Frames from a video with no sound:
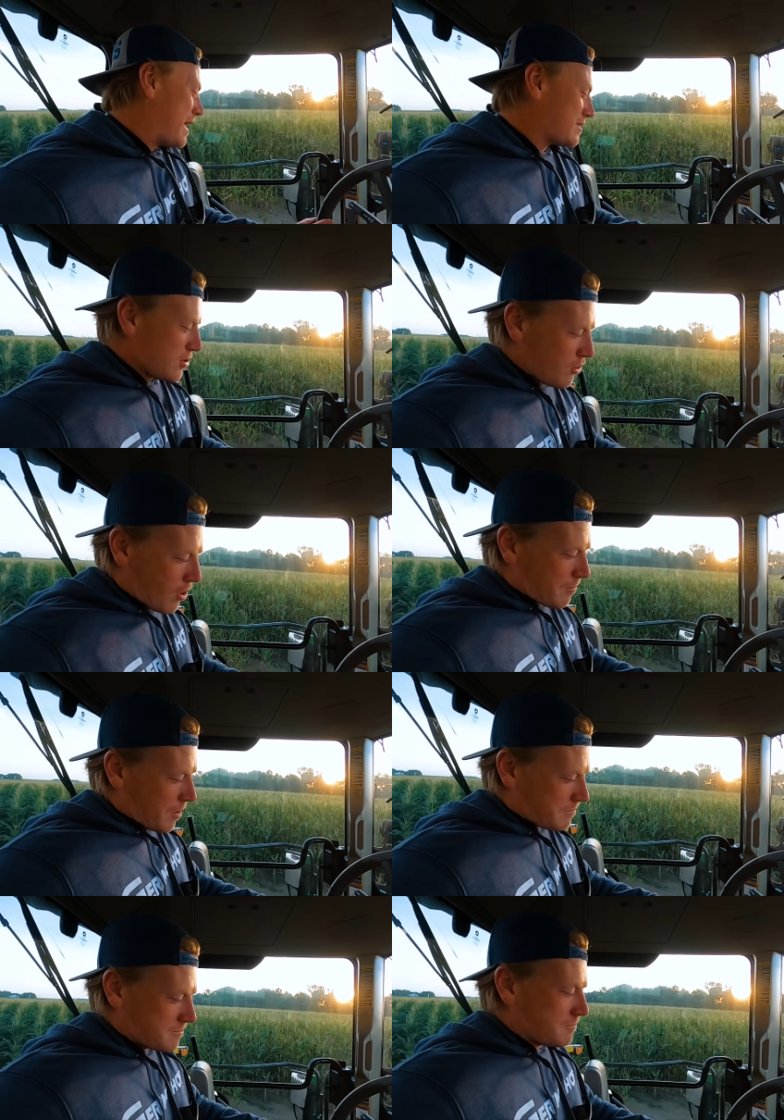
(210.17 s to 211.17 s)
Back to
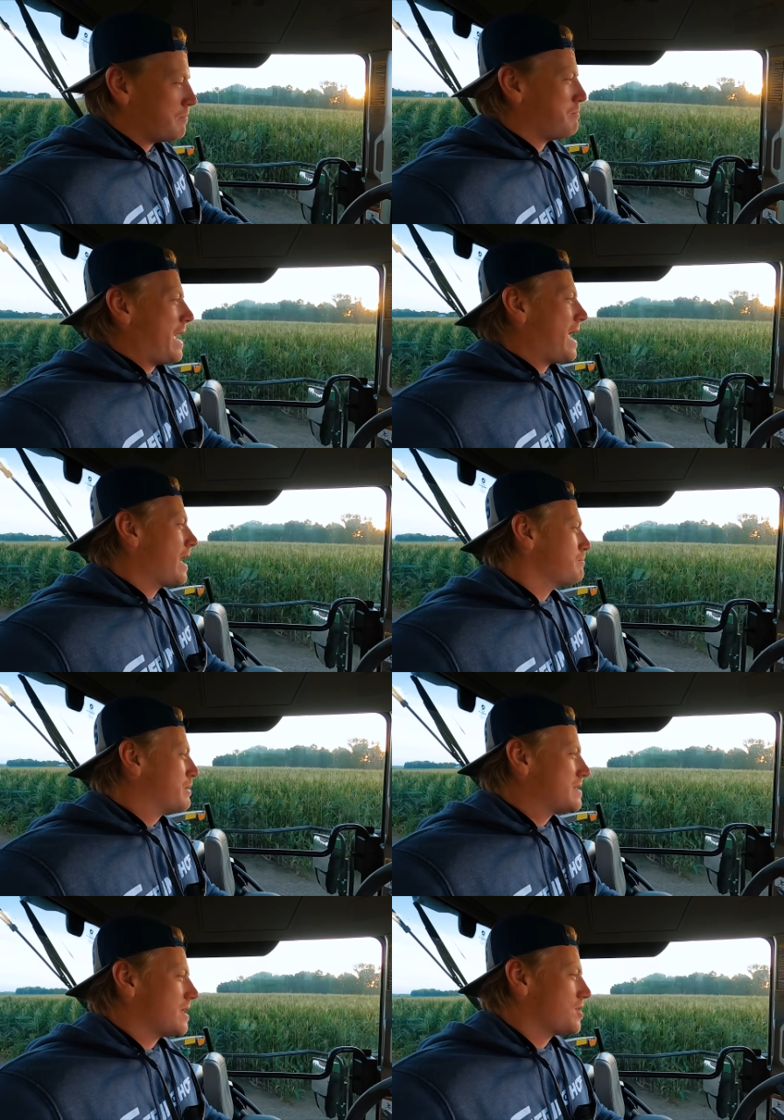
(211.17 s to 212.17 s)
normal man
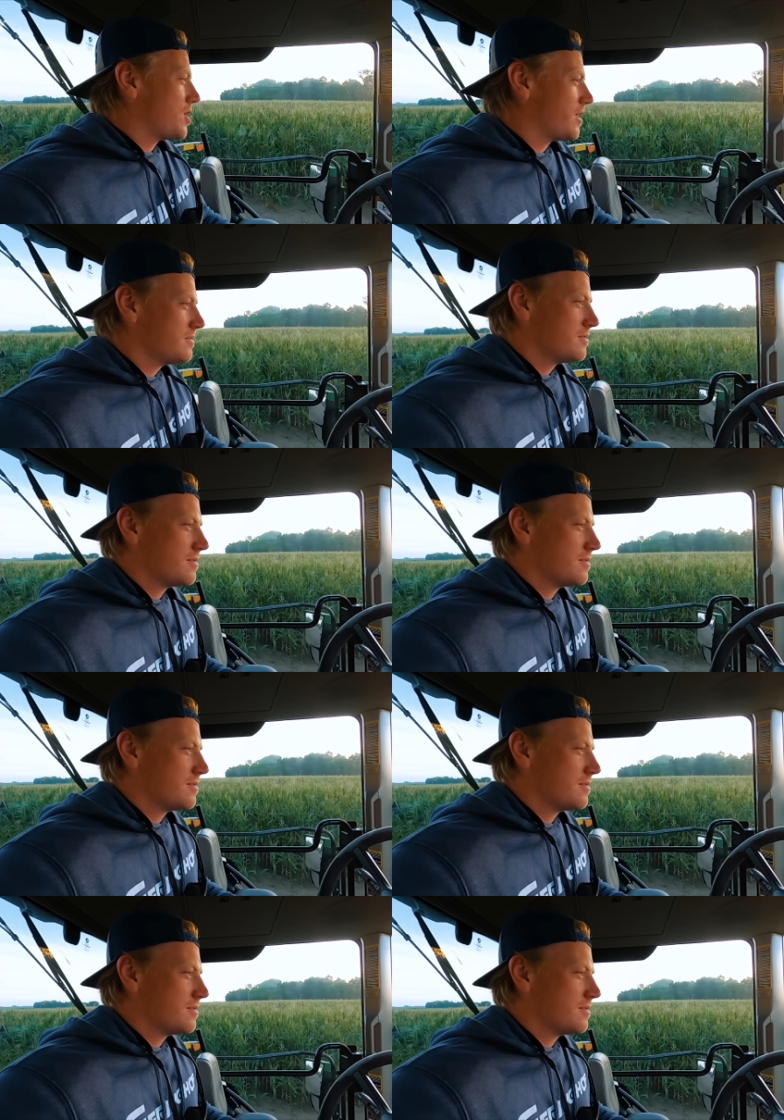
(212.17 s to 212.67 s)
position.